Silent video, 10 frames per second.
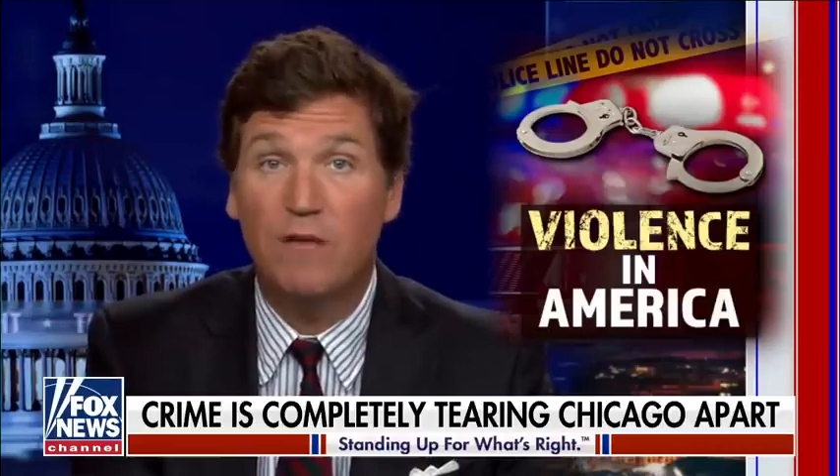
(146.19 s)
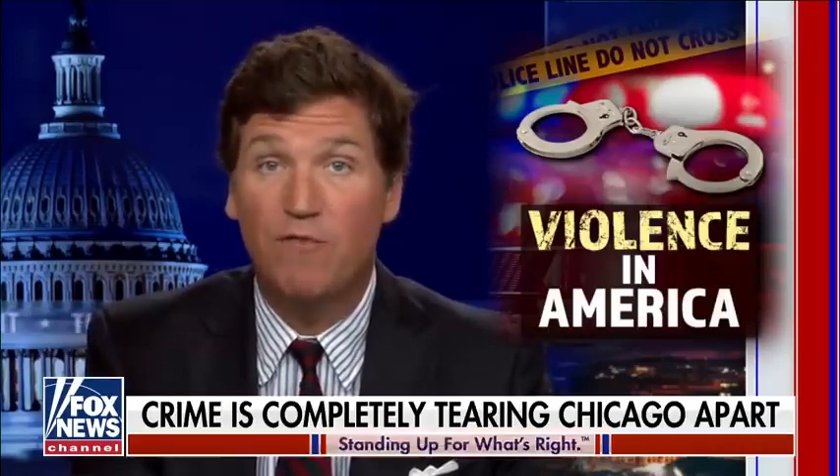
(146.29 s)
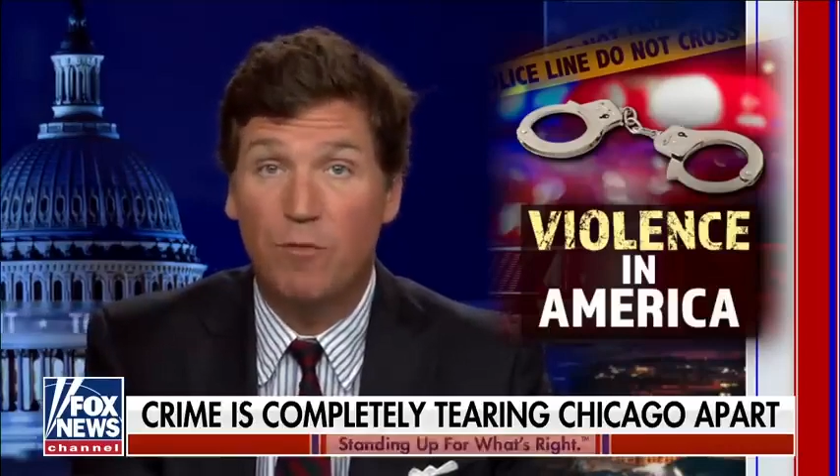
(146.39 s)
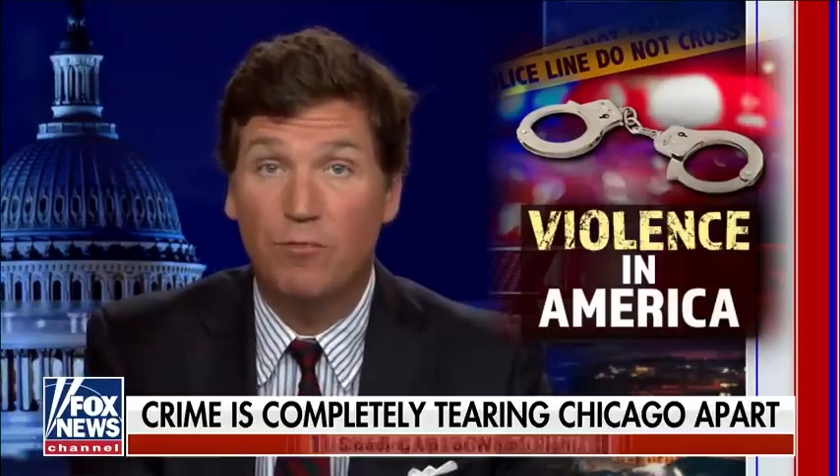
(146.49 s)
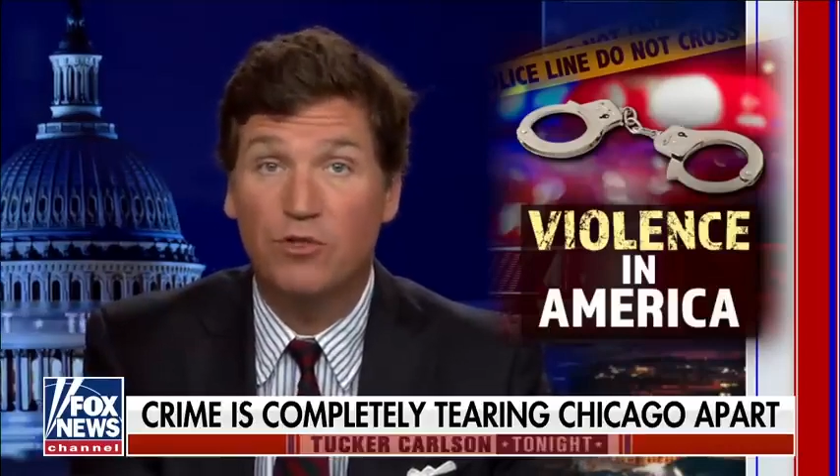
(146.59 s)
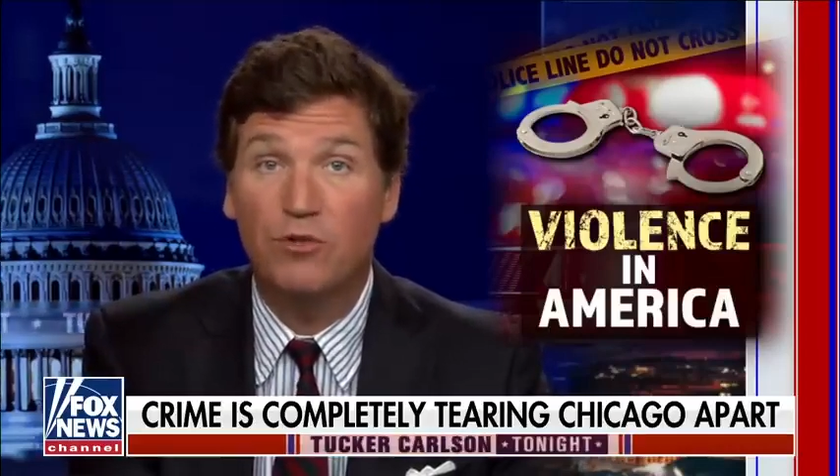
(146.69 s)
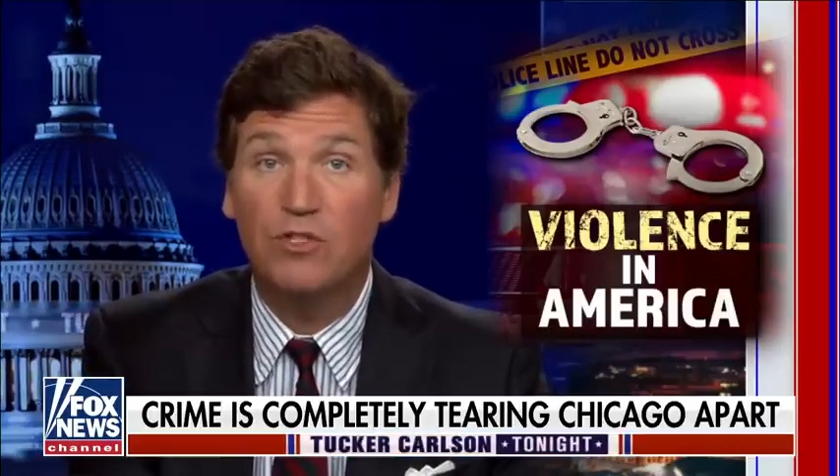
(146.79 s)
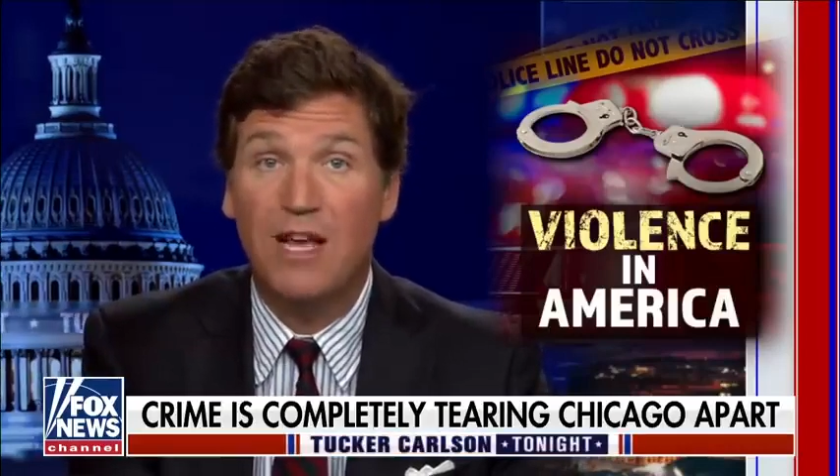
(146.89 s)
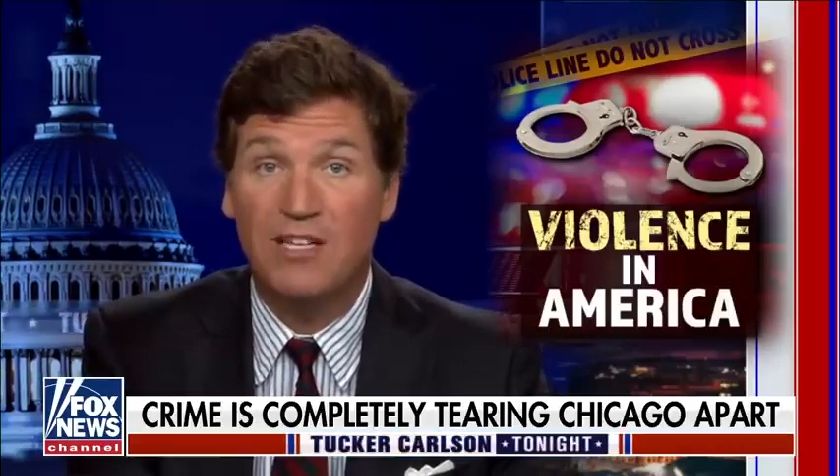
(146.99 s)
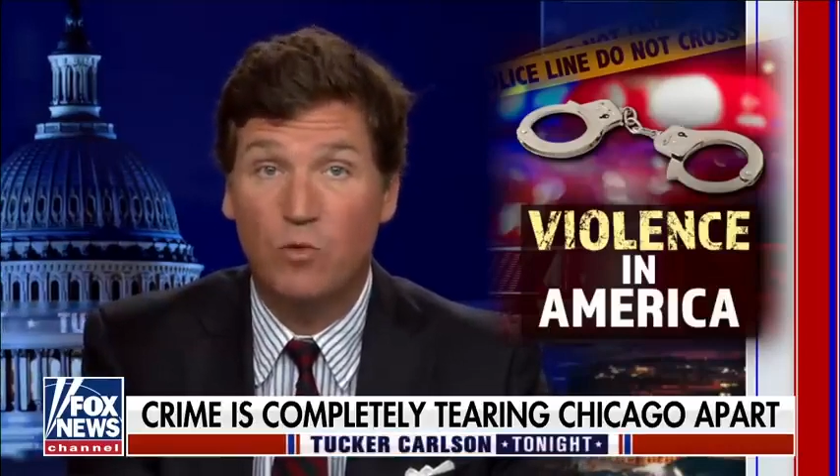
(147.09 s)
on foot
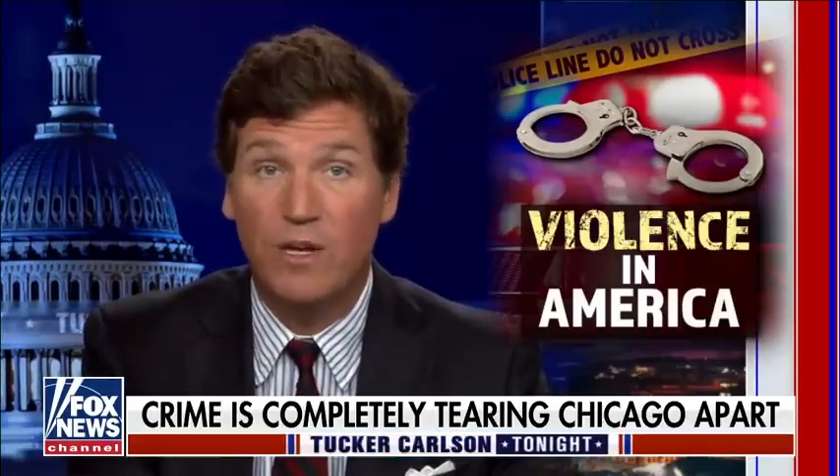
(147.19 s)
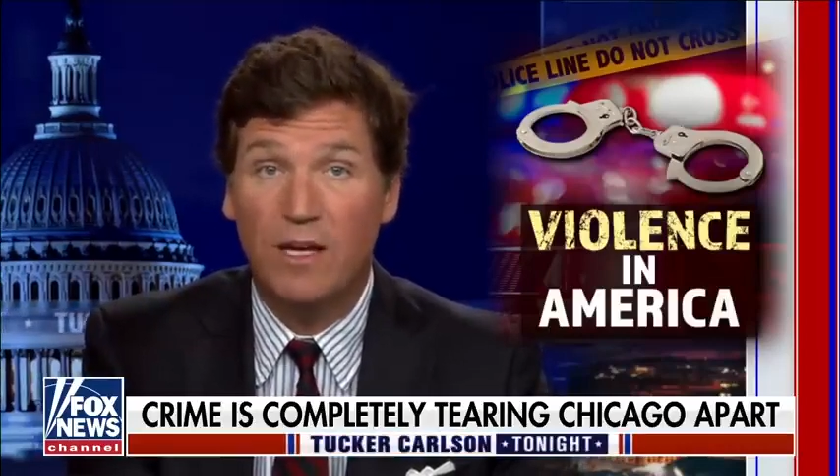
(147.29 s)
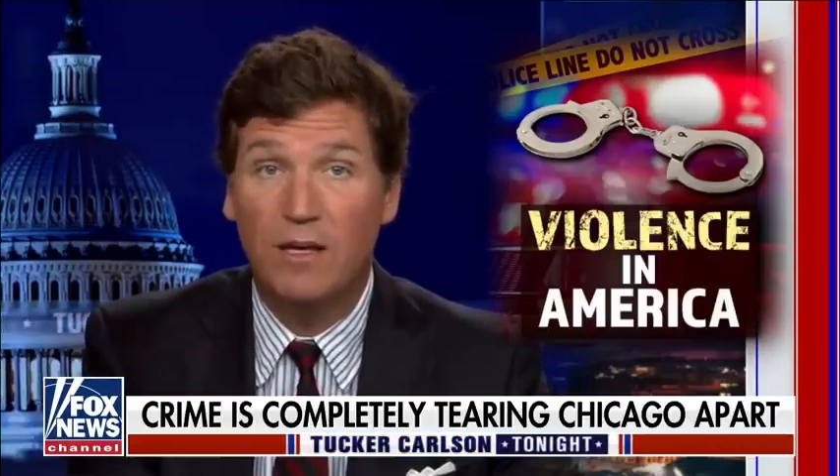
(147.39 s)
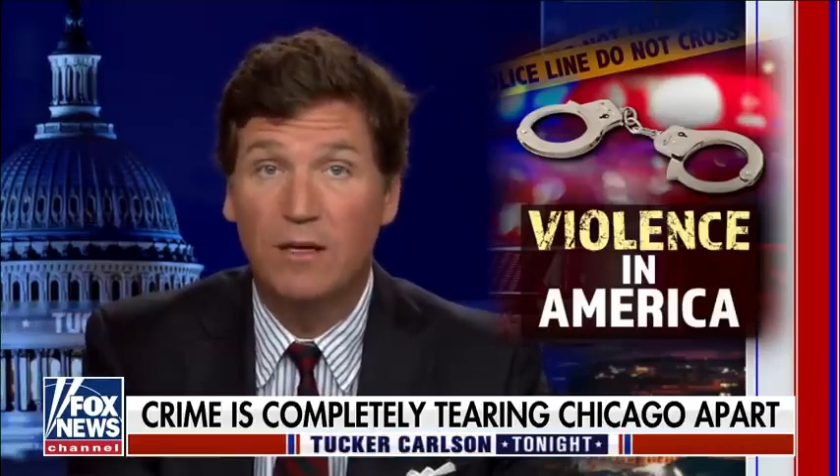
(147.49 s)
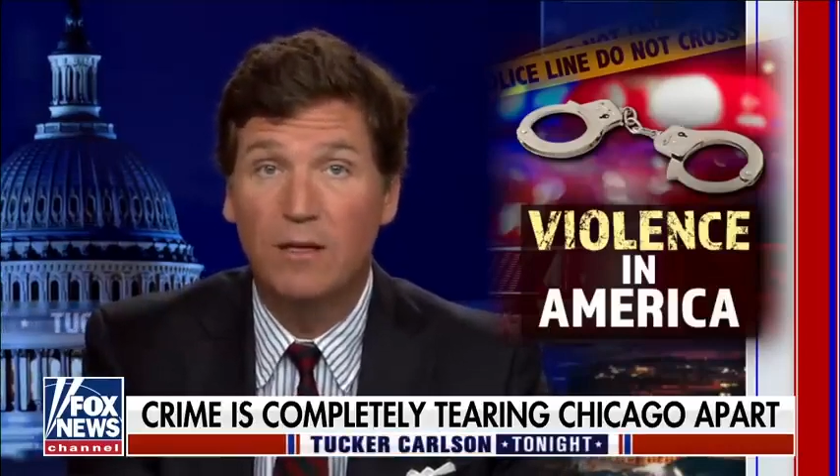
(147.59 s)
pursuits last week.